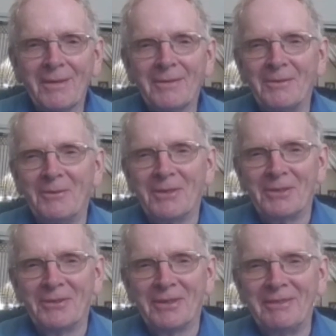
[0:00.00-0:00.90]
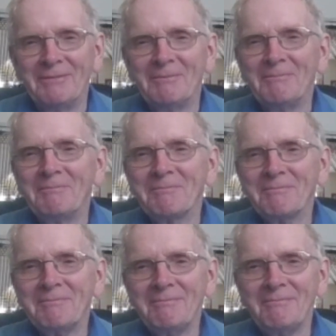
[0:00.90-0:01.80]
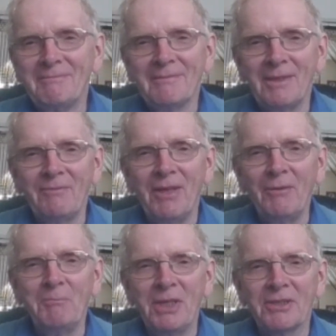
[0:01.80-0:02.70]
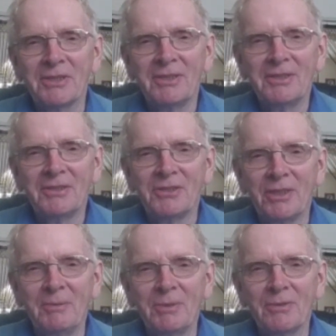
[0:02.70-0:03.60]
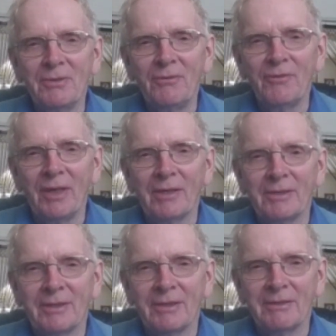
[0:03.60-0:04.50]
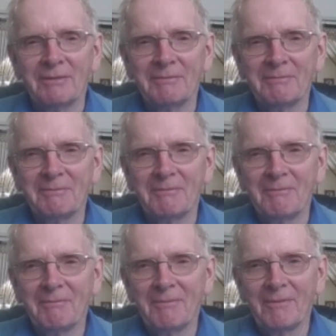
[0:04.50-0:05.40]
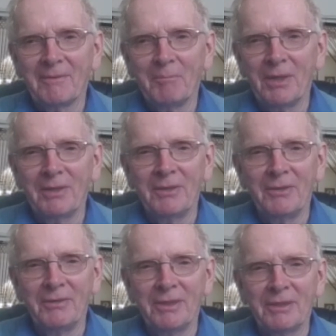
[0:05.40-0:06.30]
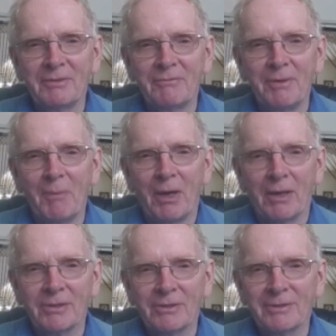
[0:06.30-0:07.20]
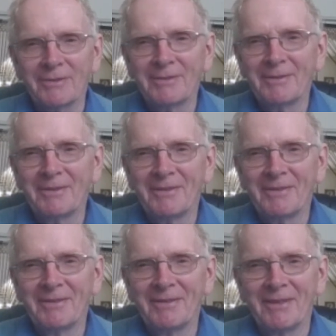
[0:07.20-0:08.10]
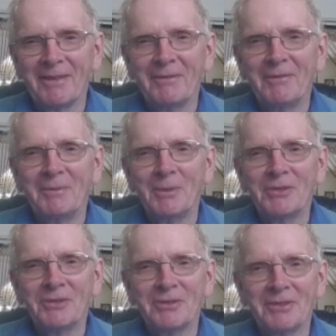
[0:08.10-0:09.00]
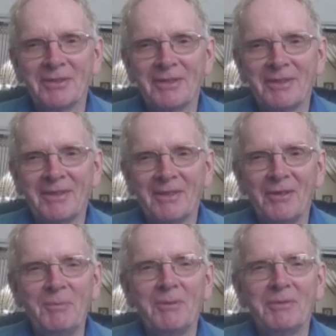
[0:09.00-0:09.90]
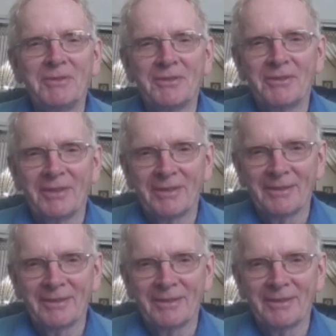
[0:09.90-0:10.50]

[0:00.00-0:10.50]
Okie dokie. You've now met Seamus O'Flaherty, better known as Ribbars. Thank you very much. Hope you enjoyed that.